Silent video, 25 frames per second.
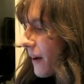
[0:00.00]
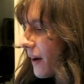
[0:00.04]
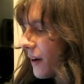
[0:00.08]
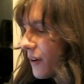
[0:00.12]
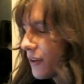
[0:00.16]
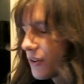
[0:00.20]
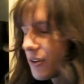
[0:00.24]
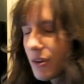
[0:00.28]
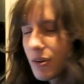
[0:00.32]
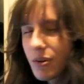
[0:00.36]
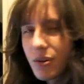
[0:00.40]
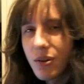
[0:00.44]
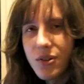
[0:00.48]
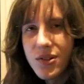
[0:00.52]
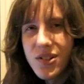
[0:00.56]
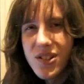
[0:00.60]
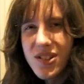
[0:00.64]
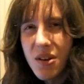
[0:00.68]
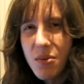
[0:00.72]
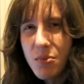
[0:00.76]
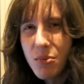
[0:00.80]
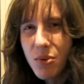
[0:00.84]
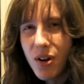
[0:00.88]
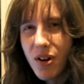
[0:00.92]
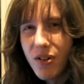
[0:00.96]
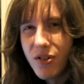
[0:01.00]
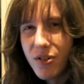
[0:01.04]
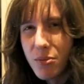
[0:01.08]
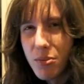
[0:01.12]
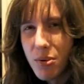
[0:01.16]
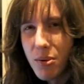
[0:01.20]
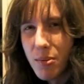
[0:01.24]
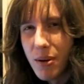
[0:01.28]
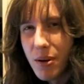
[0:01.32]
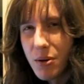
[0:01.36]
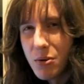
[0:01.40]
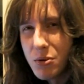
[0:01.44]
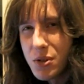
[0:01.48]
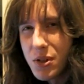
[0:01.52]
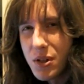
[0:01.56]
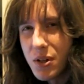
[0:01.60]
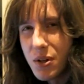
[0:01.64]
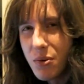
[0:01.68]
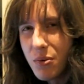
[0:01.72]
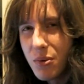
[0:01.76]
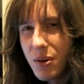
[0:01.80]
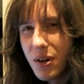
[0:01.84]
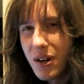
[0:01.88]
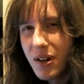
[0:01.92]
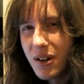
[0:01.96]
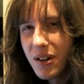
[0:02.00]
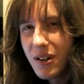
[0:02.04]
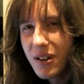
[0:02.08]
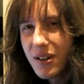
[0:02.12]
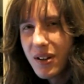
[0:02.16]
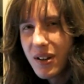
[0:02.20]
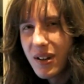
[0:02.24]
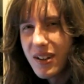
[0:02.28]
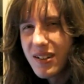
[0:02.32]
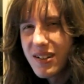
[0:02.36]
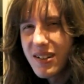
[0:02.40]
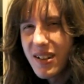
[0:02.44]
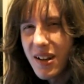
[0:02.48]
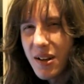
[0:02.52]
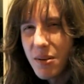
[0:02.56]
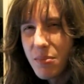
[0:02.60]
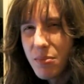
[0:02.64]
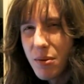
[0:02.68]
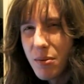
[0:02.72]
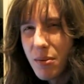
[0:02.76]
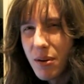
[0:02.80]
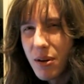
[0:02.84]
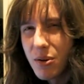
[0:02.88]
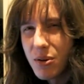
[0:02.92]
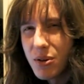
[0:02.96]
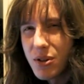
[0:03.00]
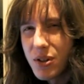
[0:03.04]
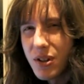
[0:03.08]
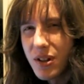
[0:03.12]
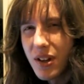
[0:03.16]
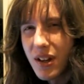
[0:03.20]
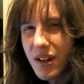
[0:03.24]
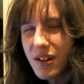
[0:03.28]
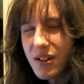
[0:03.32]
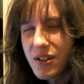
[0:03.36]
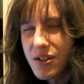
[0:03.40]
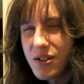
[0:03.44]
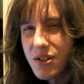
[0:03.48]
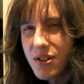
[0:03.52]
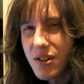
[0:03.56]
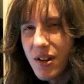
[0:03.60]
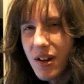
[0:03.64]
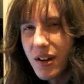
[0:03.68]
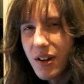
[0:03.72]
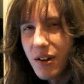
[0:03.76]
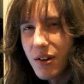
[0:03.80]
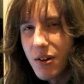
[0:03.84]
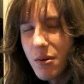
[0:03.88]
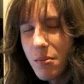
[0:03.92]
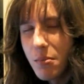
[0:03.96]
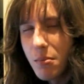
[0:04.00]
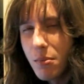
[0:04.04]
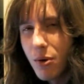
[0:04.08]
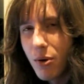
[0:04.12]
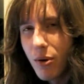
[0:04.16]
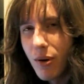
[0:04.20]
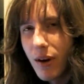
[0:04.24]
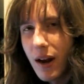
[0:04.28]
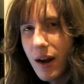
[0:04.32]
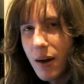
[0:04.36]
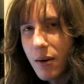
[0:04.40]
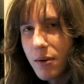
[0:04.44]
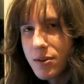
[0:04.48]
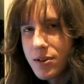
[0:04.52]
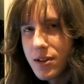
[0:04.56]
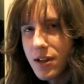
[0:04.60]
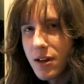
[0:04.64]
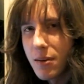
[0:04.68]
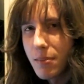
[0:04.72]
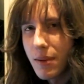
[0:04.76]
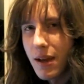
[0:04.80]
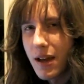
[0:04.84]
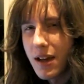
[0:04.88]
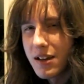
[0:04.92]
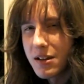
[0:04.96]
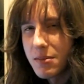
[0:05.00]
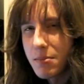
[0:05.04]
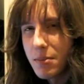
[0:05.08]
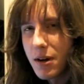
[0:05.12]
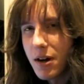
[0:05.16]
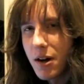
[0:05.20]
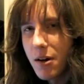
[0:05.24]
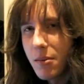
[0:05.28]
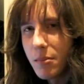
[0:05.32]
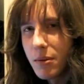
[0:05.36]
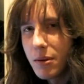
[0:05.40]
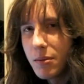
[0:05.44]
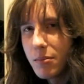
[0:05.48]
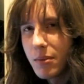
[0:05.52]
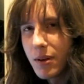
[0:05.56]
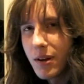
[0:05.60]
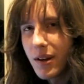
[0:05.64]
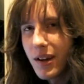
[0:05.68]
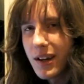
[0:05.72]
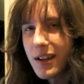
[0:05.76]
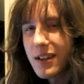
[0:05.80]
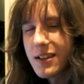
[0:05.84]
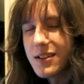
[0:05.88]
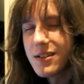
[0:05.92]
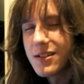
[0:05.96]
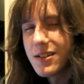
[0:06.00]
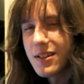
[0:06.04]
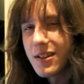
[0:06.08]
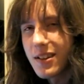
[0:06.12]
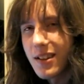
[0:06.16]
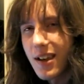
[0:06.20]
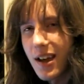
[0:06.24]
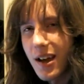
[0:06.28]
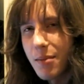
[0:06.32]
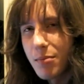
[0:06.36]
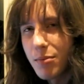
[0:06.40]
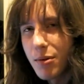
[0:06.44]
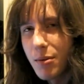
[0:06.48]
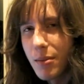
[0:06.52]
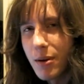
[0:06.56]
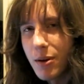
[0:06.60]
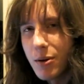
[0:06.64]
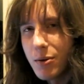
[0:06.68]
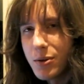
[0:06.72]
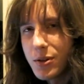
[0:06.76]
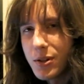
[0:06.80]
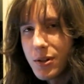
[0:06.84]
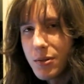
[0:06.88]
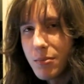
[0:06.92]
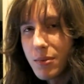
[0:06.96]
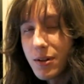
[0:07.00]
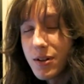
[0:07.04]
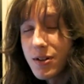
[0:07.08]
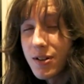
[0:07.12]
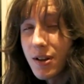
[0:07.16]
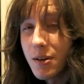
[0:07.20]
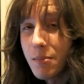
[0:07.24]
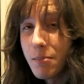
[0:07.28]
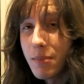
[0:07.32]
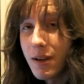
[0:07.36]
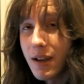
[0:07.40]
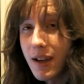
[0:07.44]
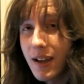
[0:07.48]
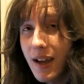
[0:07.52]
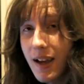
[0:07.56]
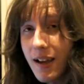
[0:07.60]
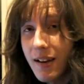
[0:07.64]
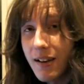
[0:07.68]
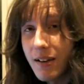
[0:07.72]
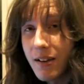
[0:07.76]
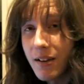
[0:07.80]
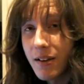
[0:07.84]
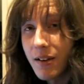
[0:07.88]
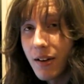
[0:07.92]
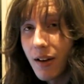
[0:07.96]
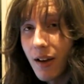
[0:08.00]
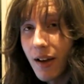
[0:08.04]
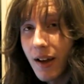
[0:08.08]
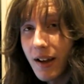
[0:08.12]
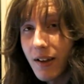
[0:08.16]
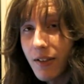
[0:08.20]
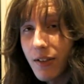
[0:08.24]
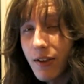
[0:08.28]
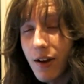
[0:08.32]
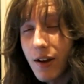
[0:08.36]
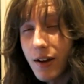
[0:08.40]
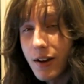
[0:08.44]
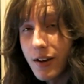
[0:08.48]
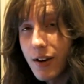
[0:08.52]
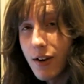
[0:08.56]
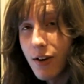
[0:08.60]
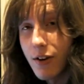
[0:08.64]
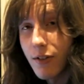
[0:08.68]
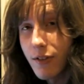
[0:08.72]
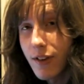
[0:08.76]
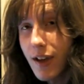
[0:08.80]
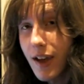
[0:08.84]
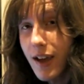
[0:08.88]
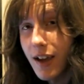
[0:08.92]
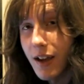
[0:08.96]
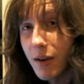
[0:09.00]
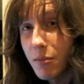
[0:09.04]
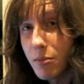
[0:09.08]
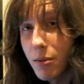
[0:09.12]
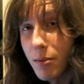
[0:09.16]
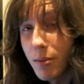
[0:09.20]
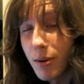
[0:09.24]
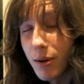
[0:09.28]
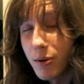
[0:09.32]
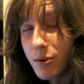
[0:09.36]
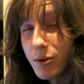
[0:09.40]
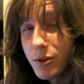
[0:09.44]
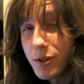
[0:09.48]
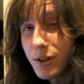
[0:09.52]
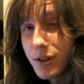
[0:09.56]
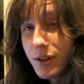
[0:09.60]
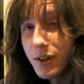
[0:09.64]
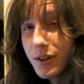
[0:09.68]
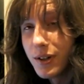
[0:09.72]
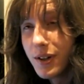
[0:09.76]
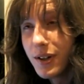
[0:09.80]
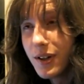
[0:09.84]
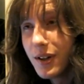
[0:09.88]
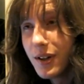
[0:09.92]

I also got somewhat of a promotion at work. I say a promotion, I just kind of got more hours in a better department, but I consider that a promotion because I'm big-headed and like the idea of getting a promotion.